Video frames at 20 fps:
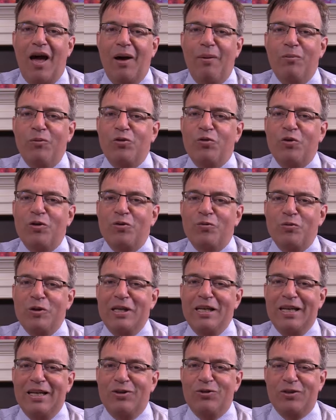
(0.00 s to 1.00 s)
Which was
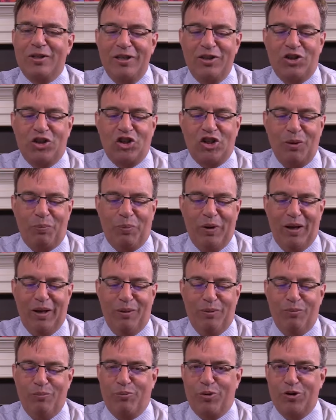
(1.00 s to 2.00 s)
really interesting
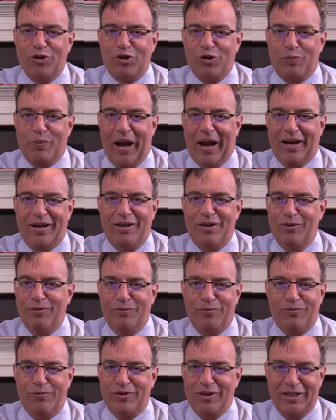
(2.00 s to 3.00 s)
shipping
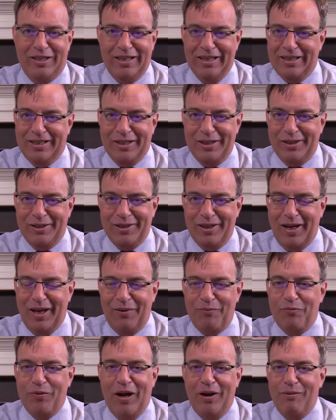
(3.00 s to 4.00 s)
perspective statistics that
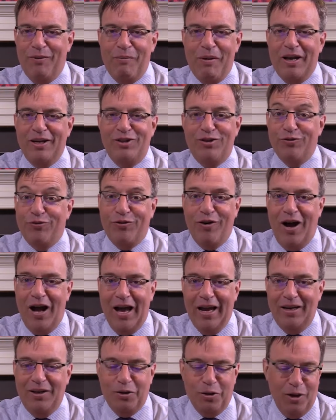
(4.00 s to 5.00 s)
I managed to
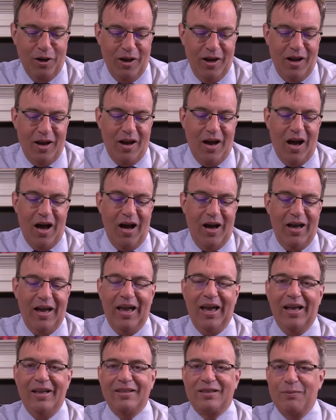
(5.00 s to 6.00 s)
find,
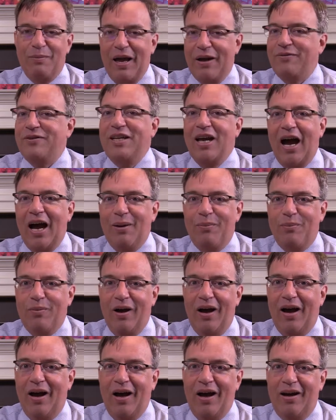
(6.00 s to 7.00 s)
and some
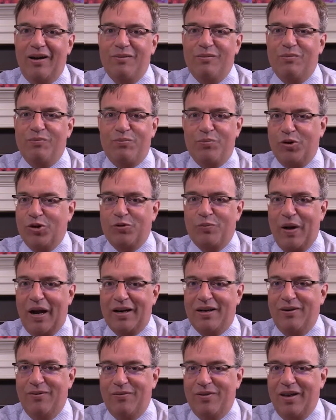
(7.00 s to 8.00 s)
FDI
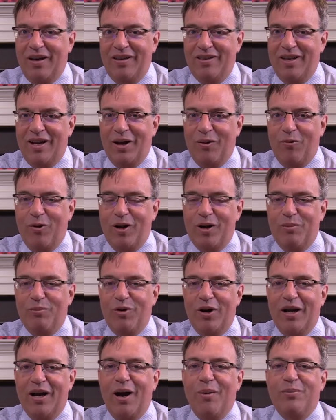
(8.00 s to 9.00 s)
perspective that I want to
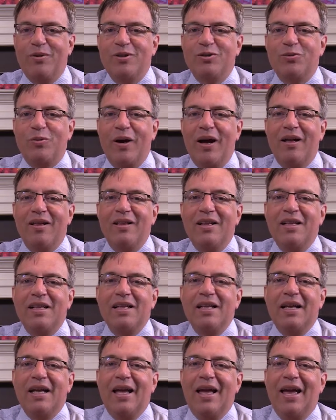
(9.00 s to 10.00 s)
bring up as well.
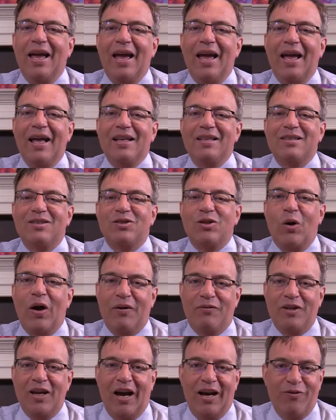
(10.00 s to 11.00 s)
And so
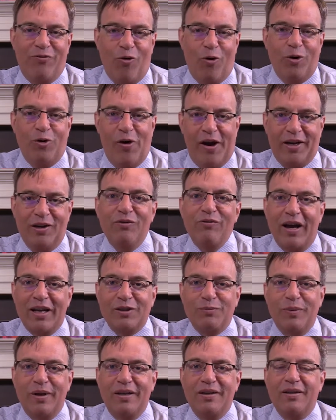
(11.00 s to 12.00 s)
FDI, foreign direct
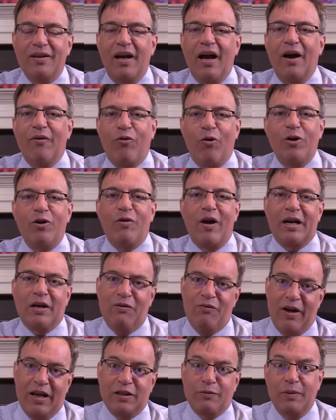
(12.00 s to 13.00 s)
investment. Foreign direct
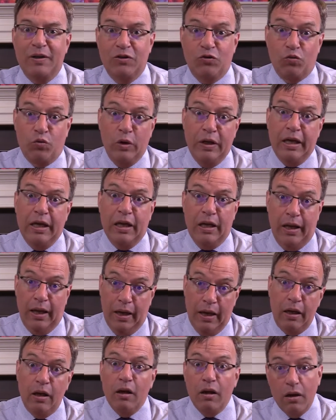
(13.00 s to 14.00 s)
investment is
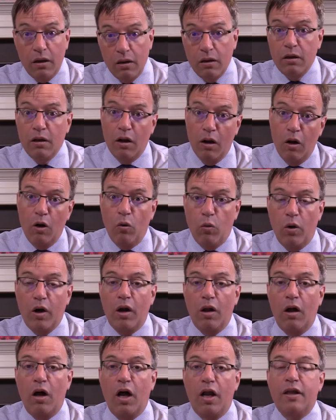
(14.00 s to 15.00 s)
really what a
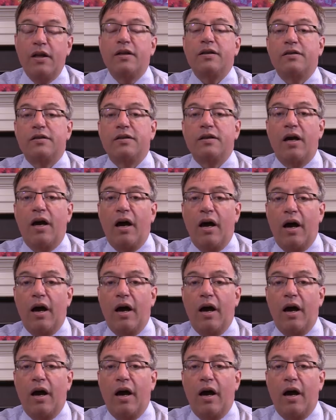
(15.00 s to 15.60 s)
lot of this